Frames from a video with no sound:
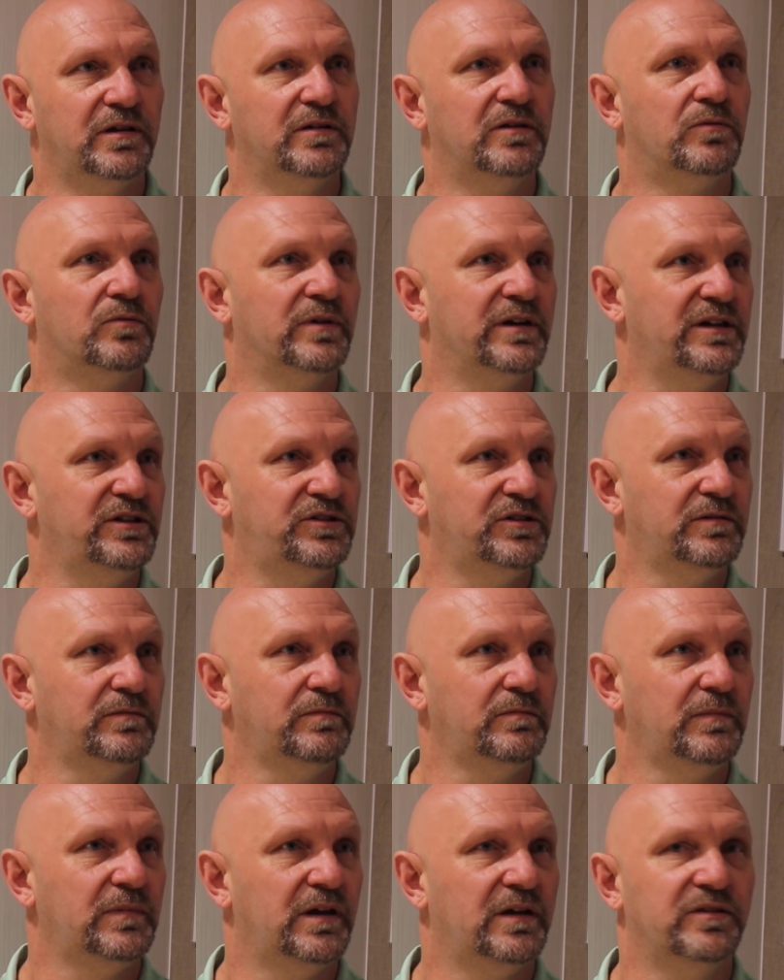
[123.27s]
and the
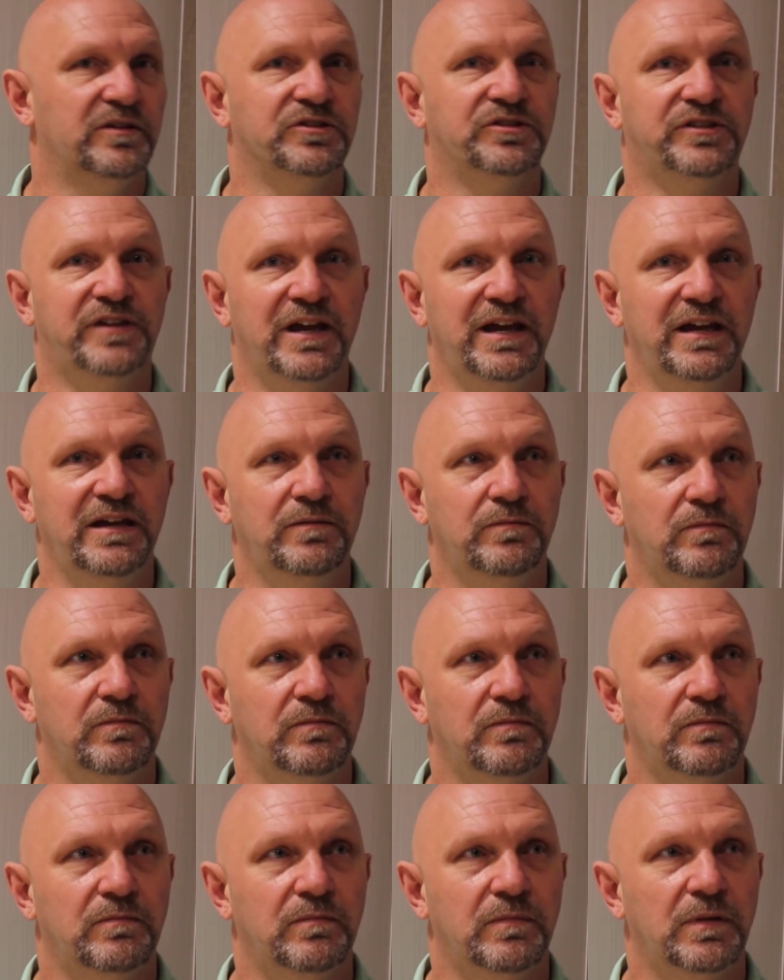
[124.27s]
region and the state
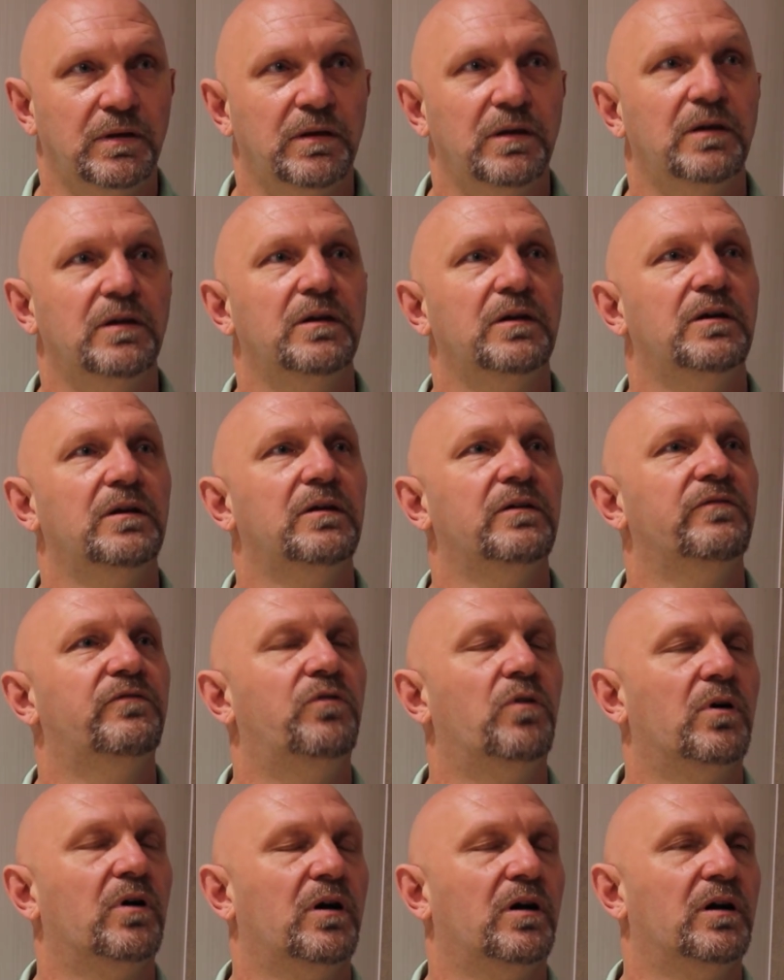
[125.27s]

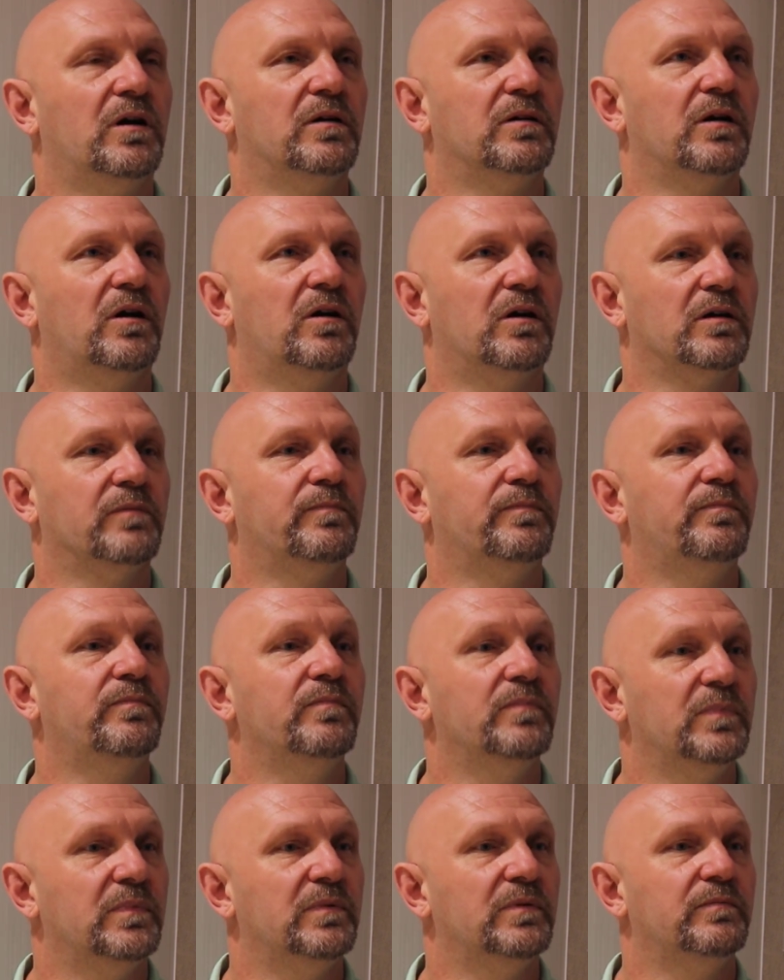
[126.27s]
for our, our
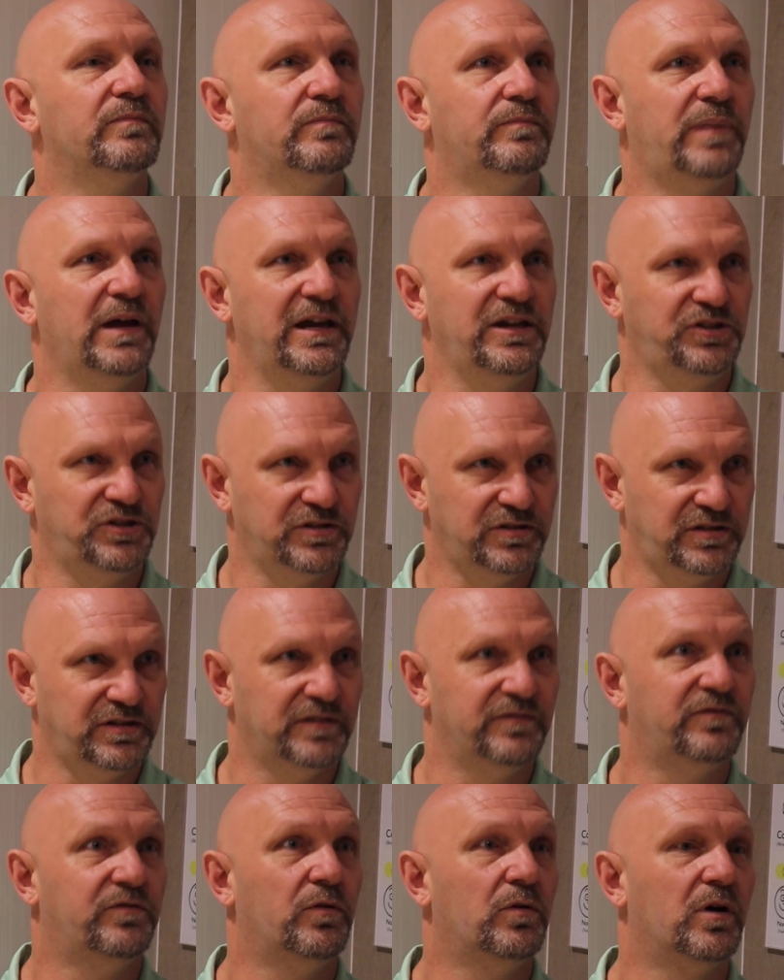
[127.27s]
patients
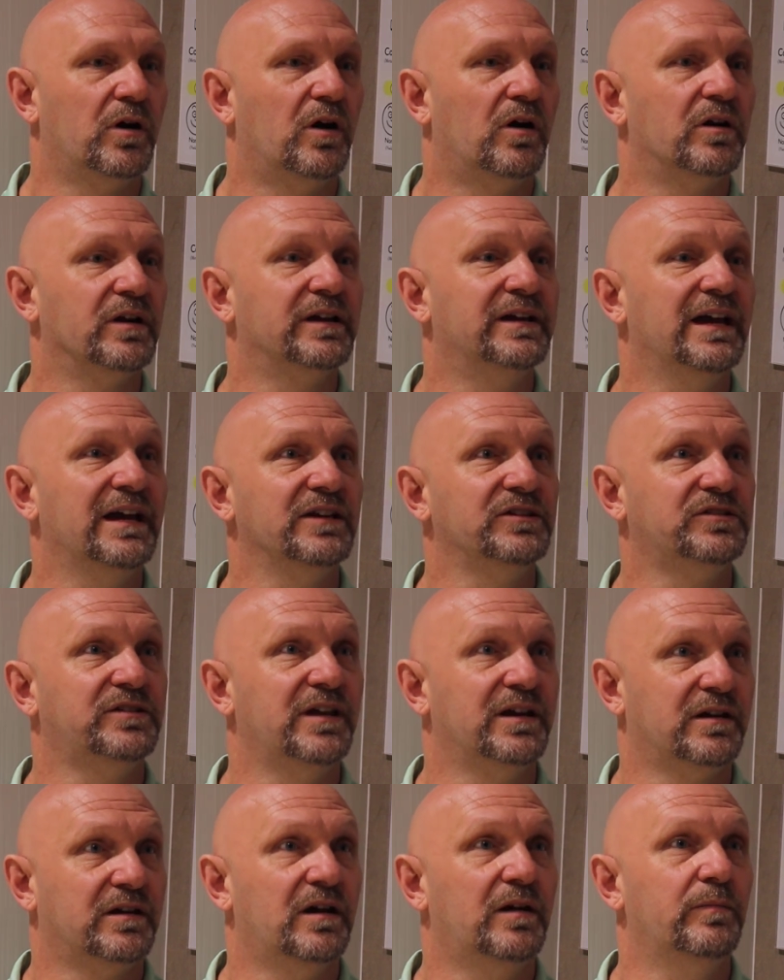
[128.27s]
and for our guests
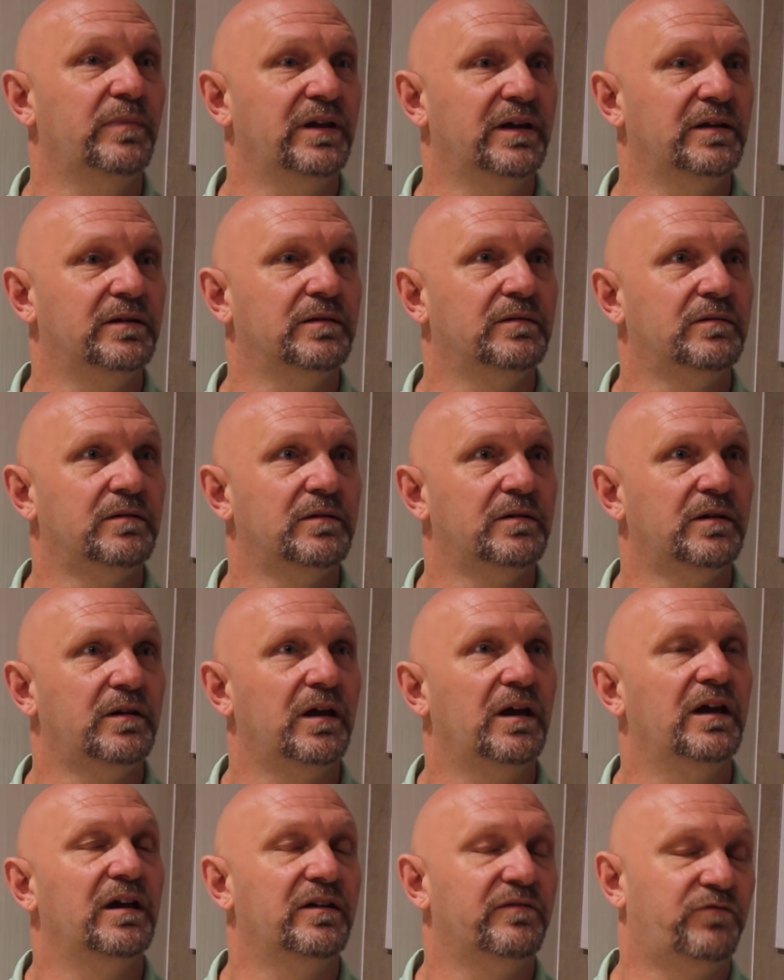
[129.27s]
that come in
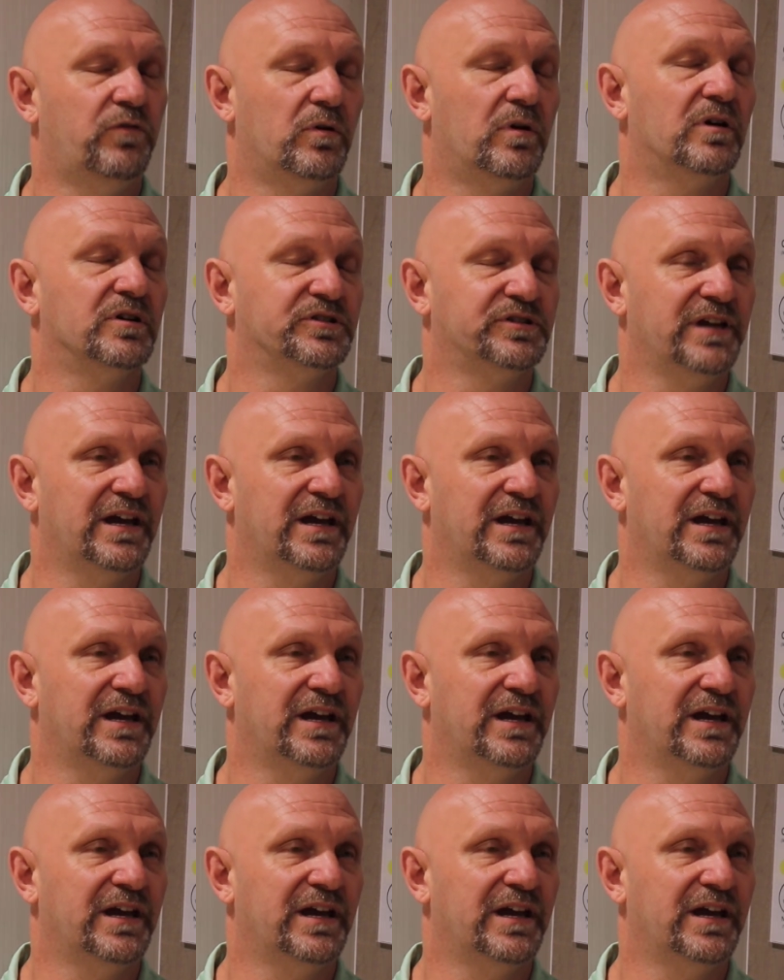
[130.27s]
and for our